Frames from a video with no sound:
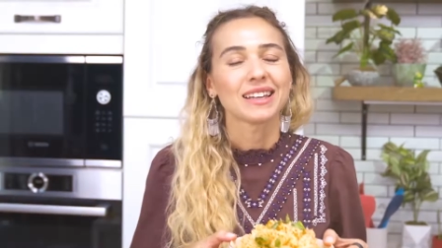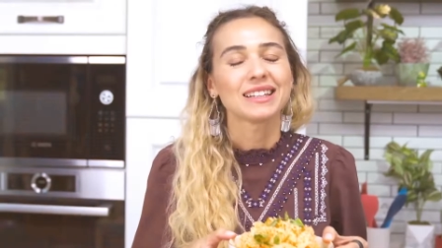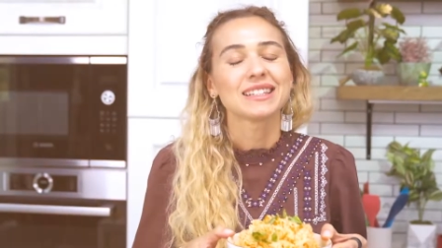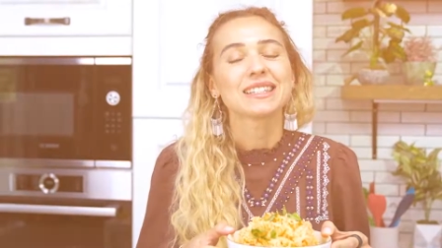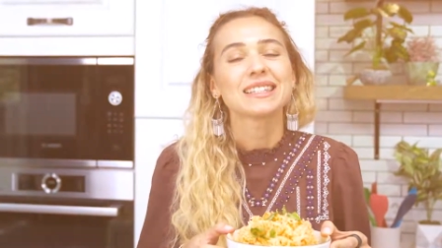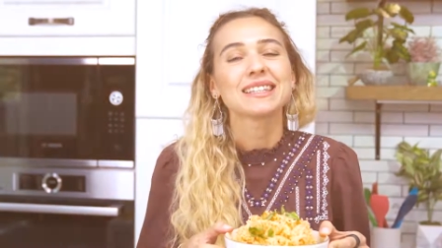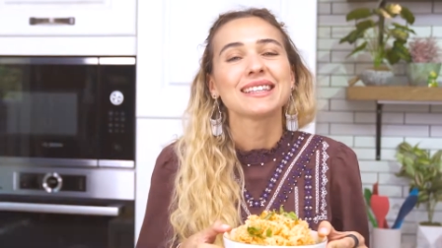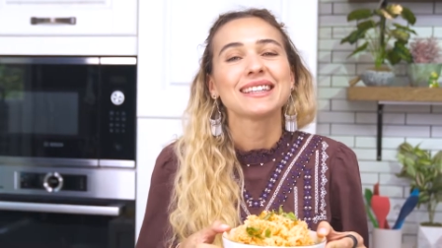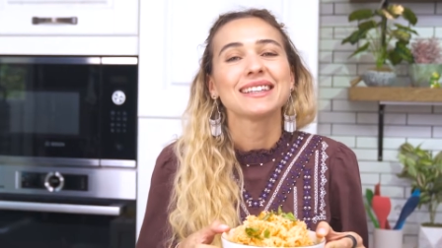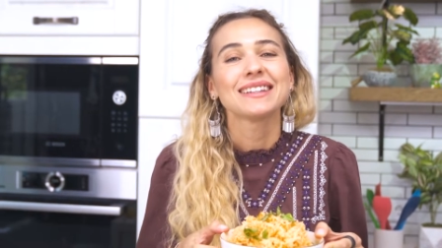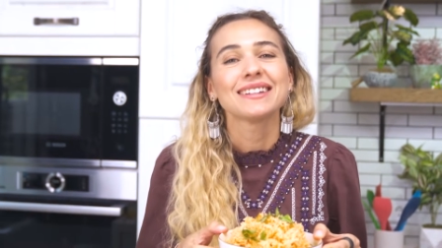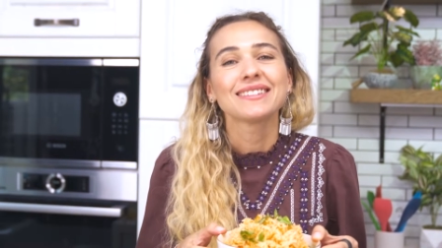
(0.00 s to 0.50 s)
It's
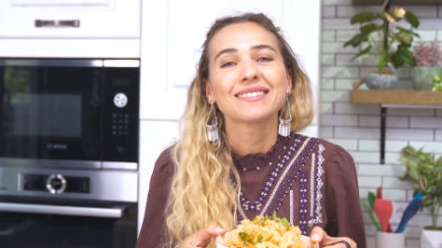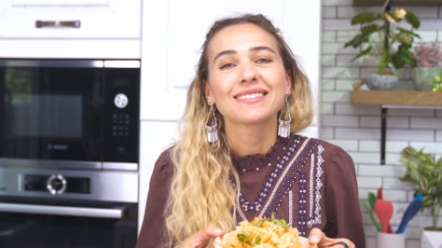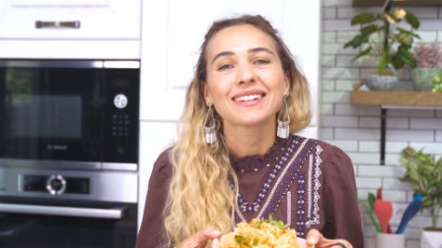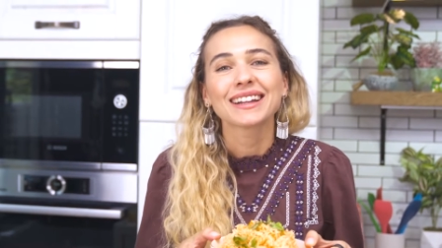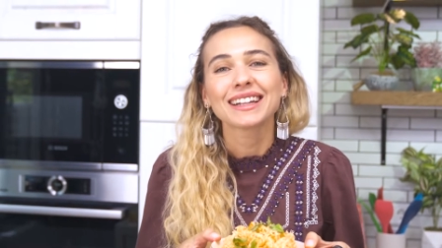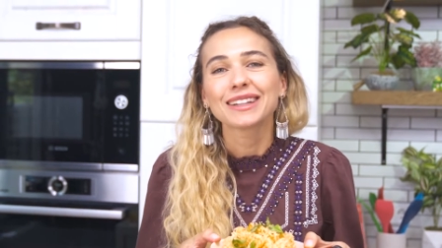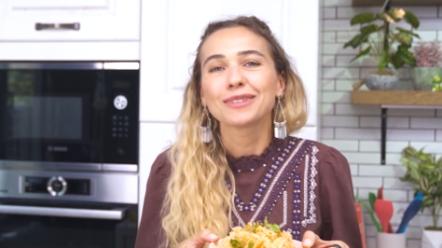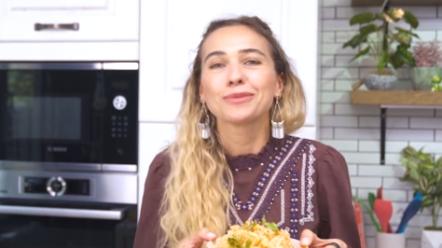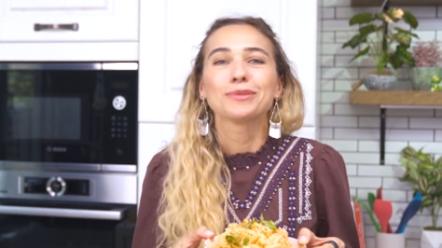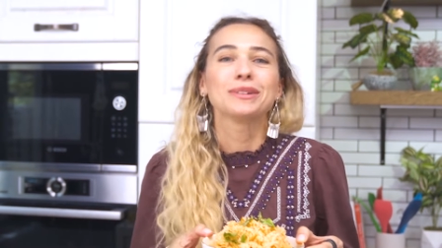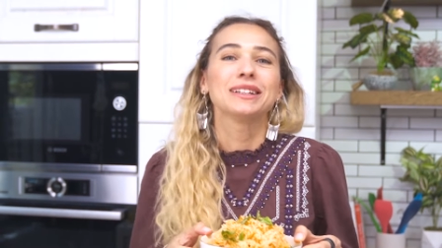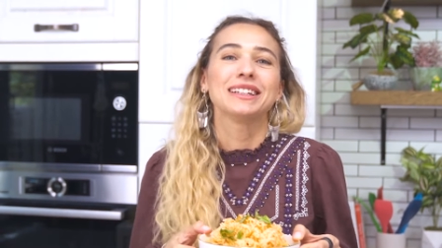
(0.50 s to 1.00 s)

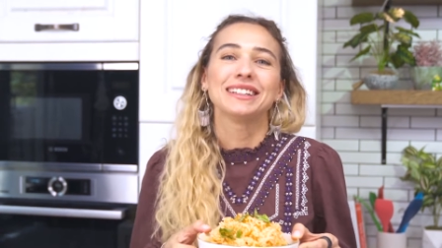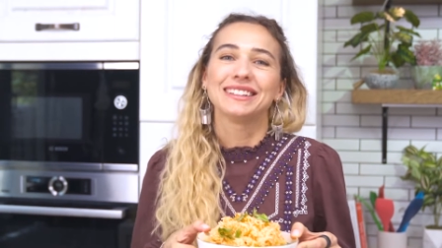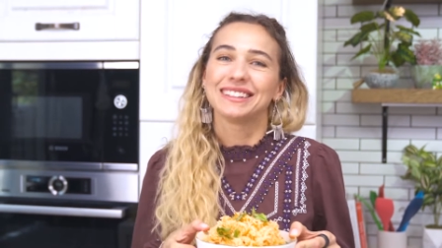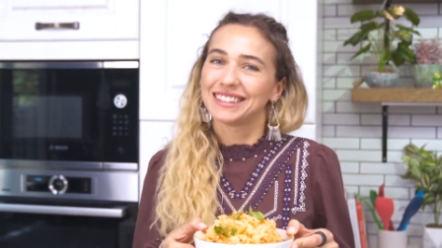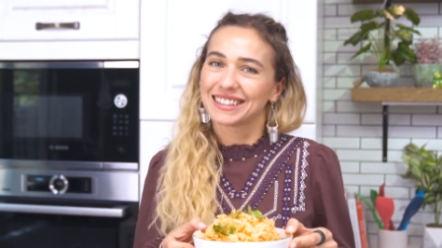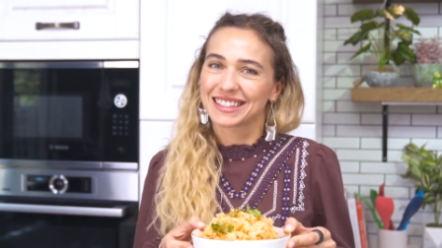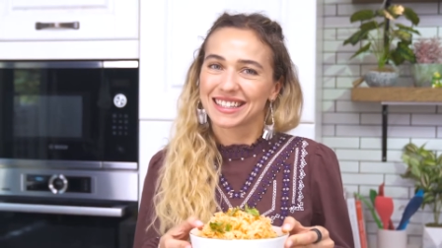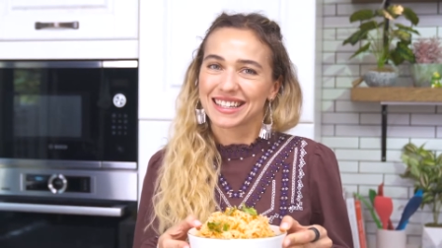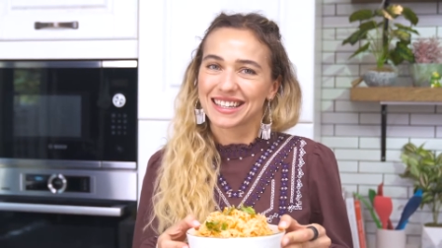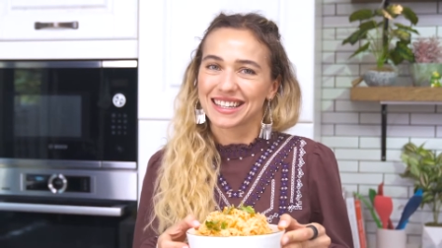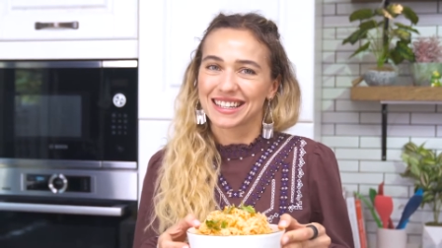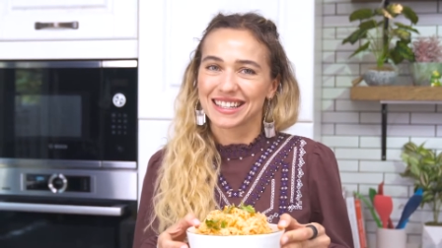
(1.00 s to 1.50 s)
incredibly
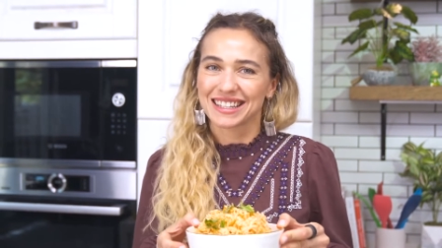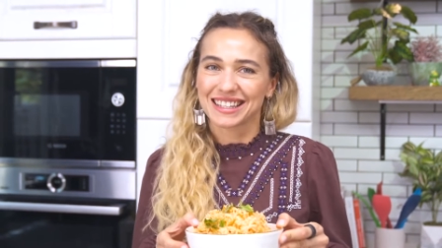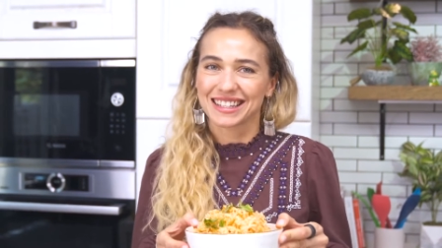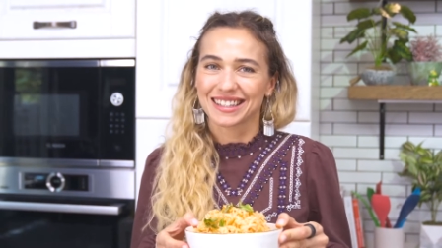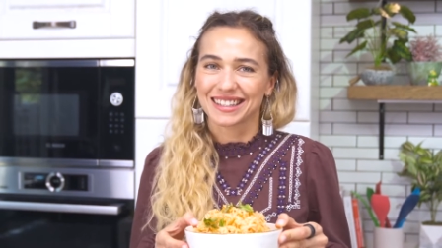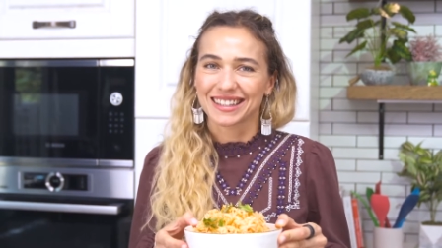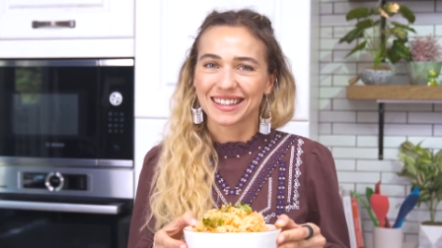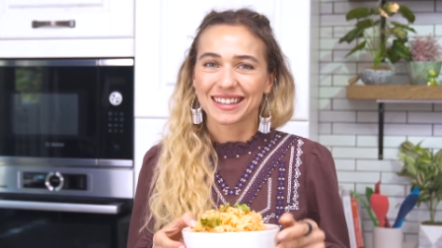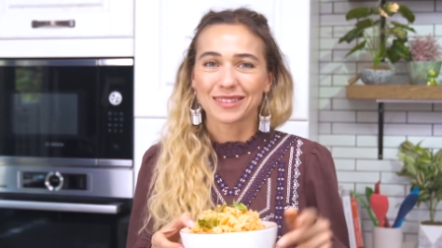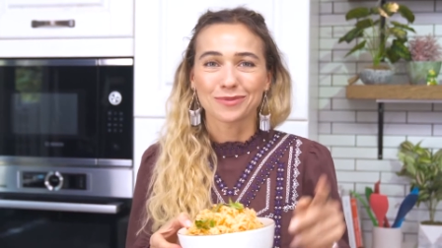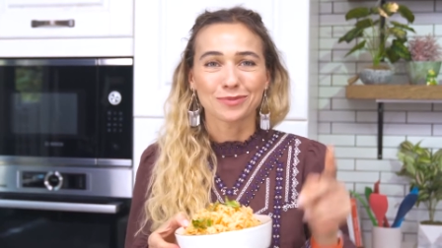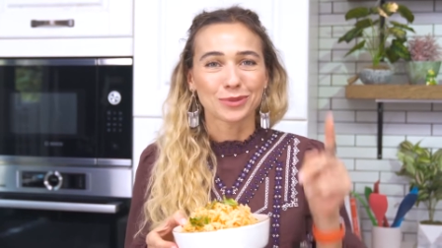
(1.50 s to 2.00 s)
delicious.
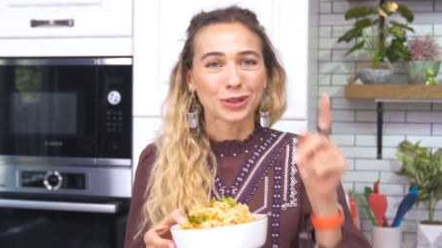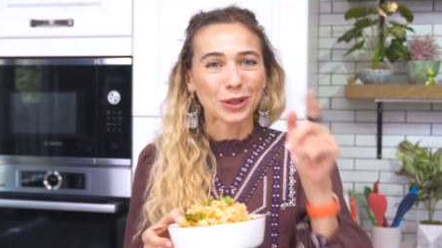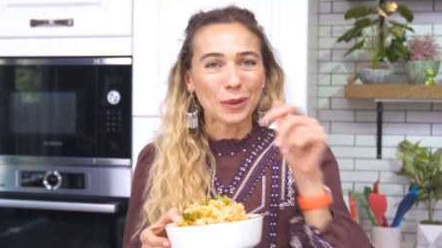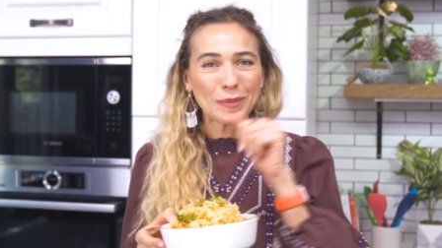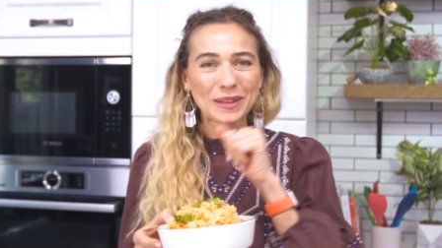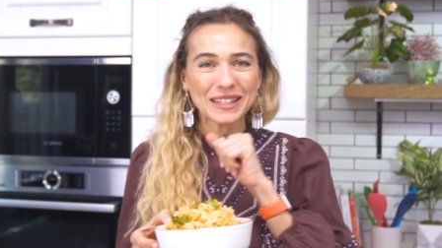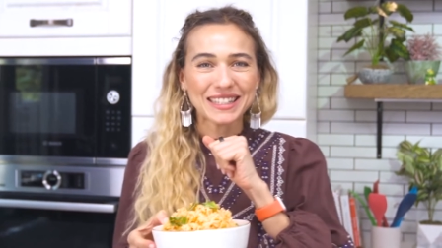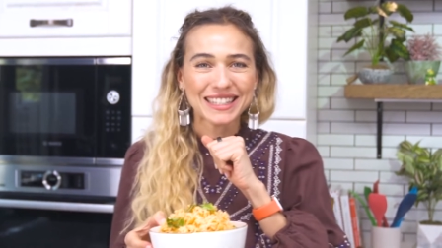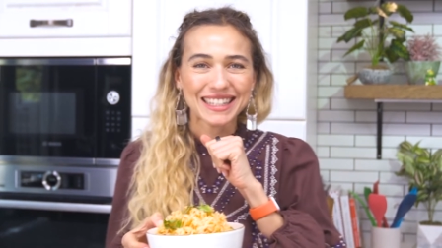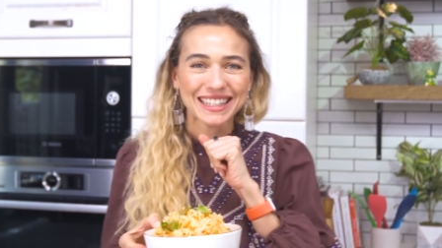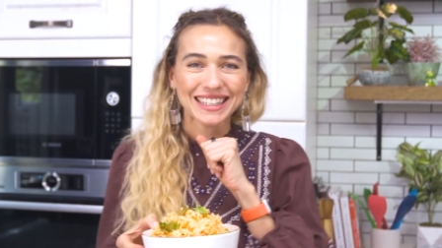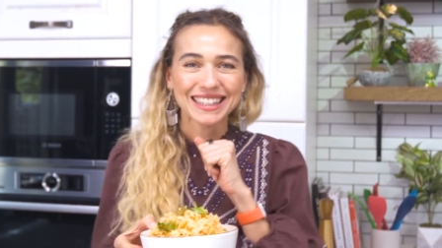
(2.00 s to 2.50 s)
Bon
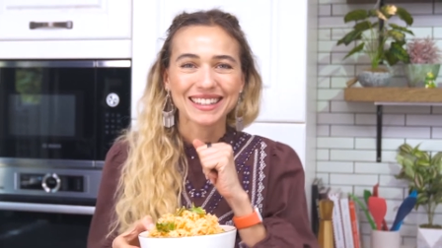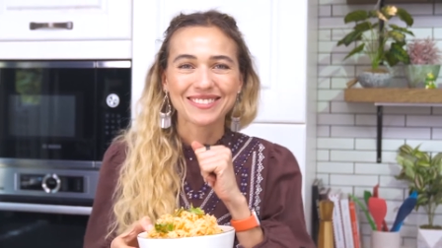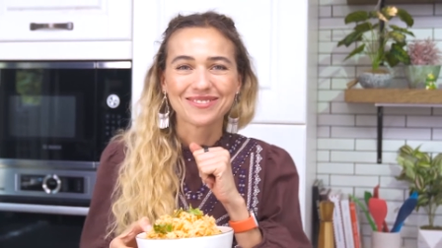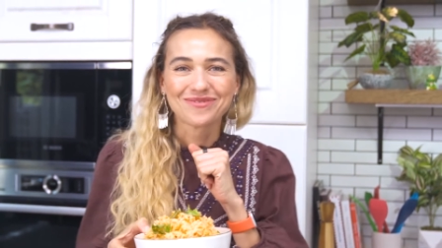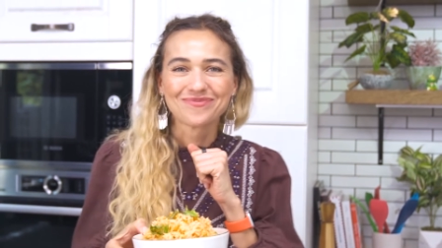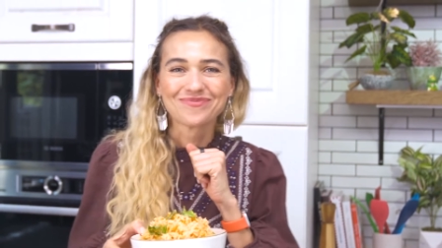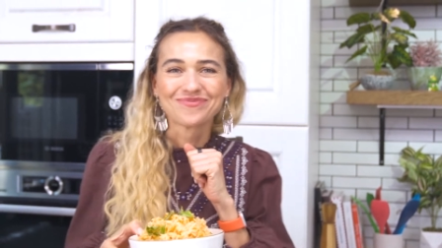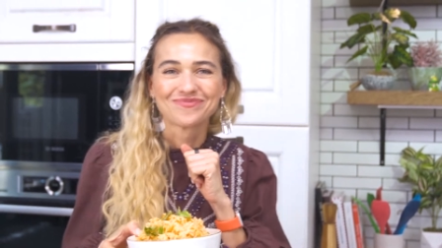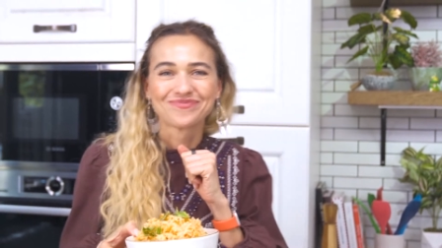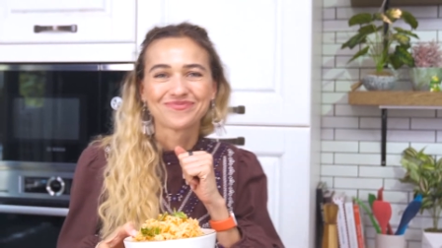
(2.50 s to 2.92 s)
appétit!